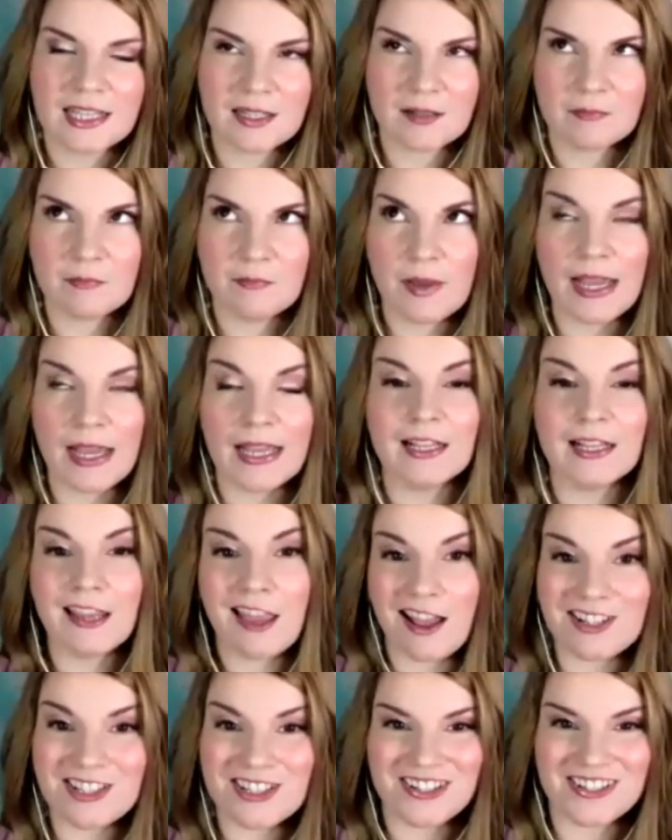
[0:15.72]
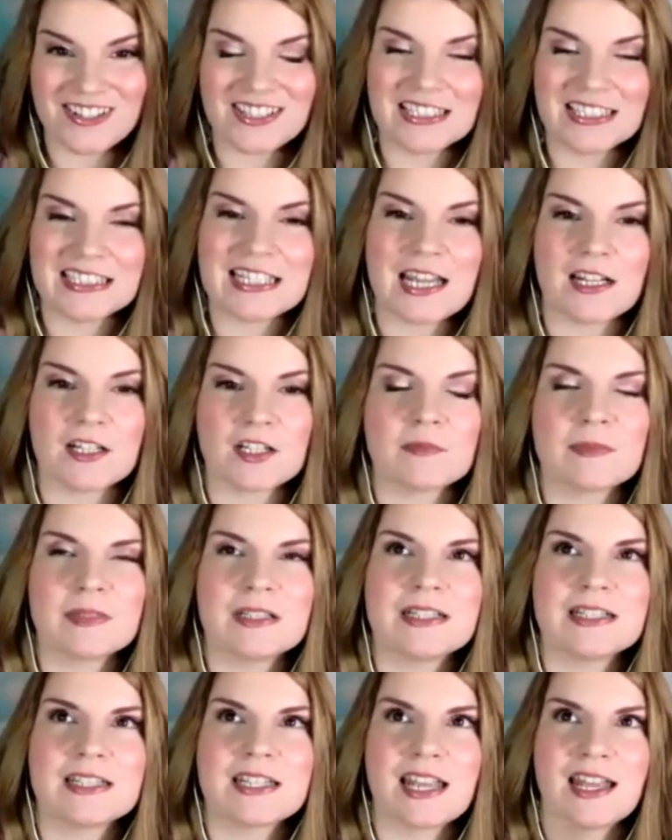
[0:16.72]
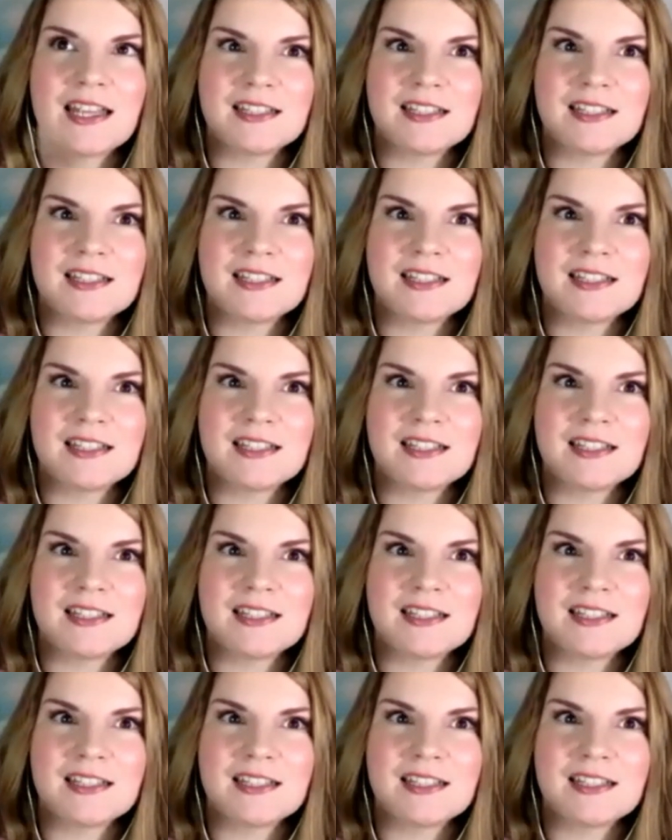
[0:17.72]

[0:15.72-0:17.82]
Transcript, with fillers: like biological attachment